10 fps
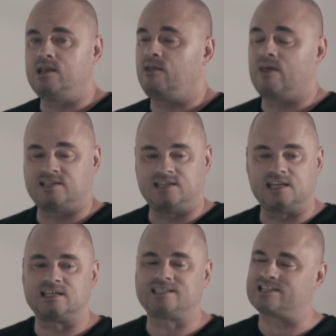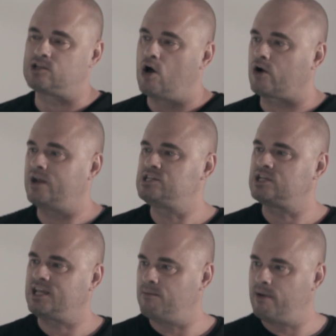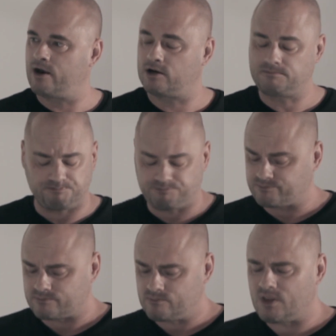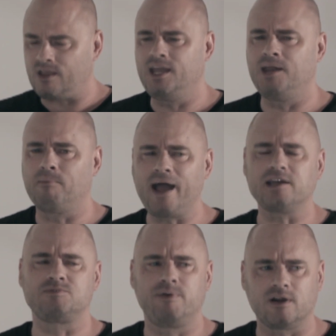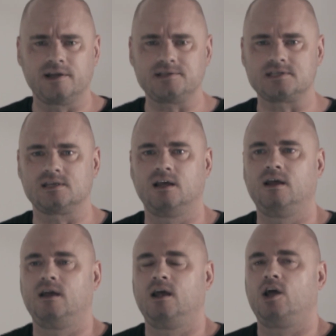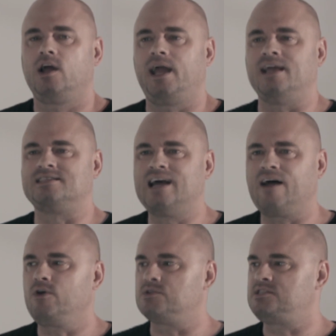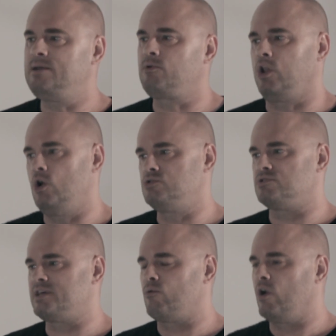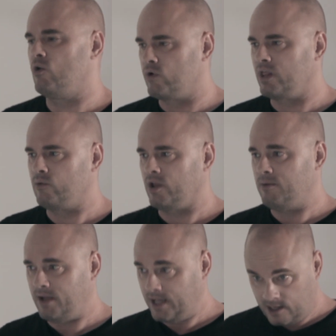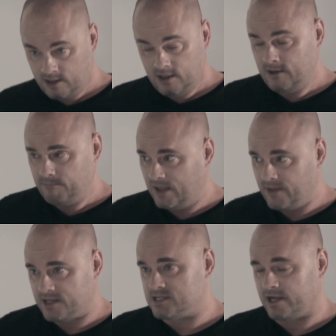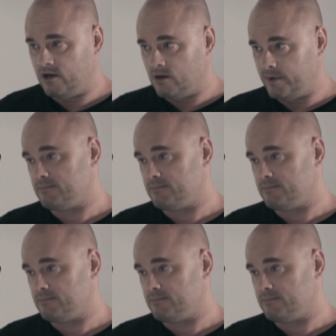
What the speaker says: as the distance gets longer, he's going to get better. In my experience, it's not those deep closers that run really, really big in the Kentucky Derby.